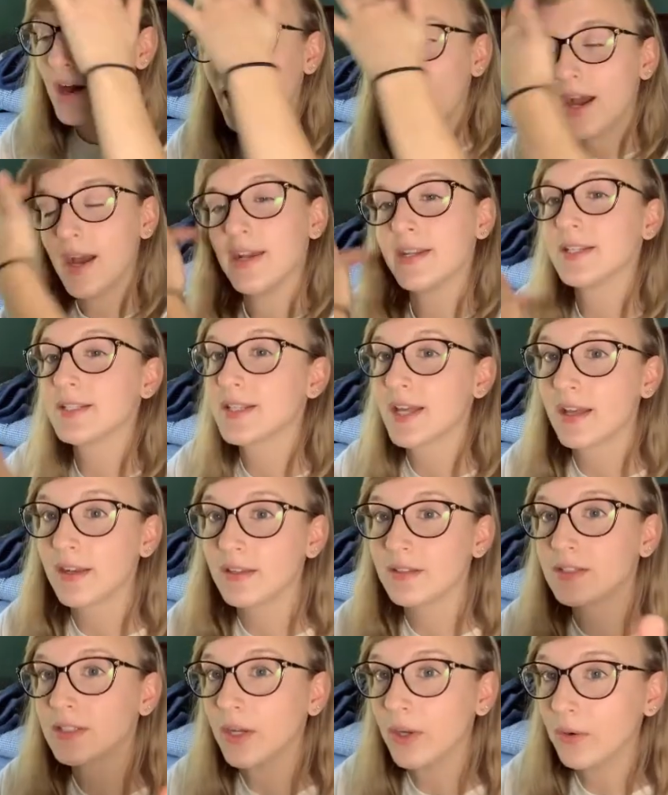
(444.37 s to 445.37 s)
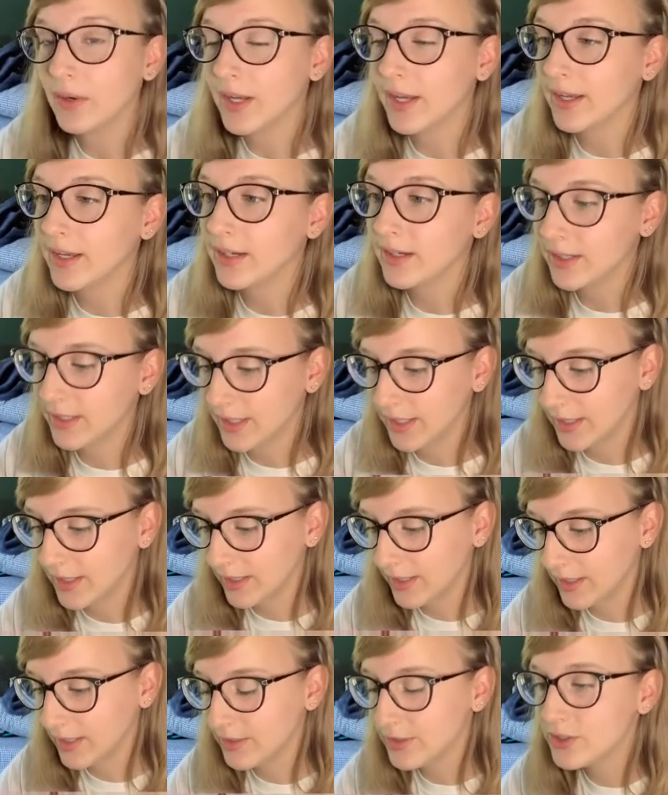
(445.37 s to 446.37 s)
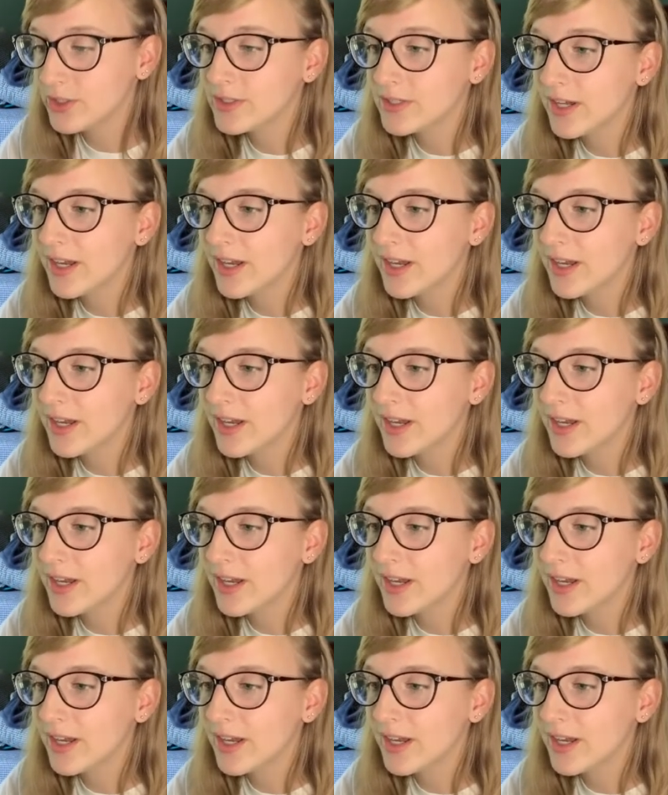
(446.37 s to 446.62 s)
I decided to go ahead and just